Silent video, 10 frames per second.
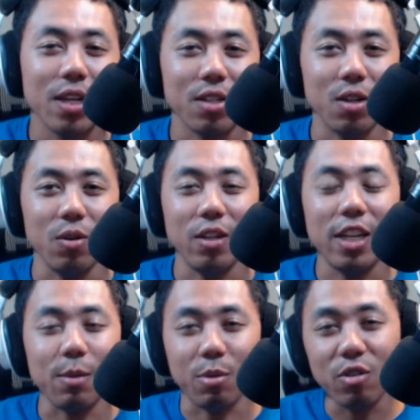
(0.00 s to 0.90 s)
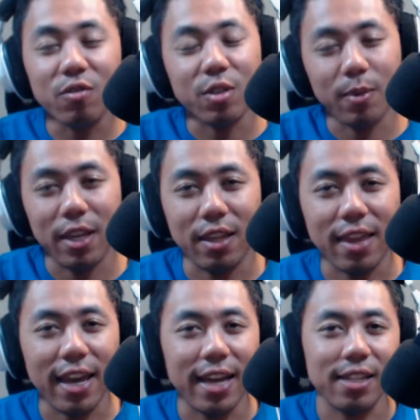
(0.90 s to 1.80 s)
So you need to prove to me
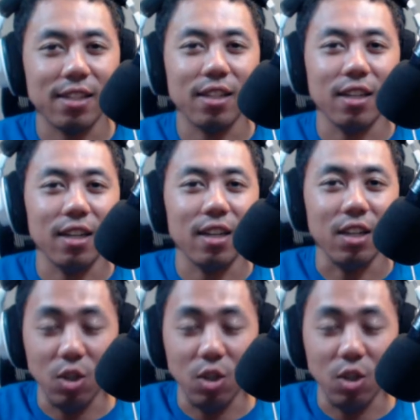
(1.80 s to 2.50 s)
that uh,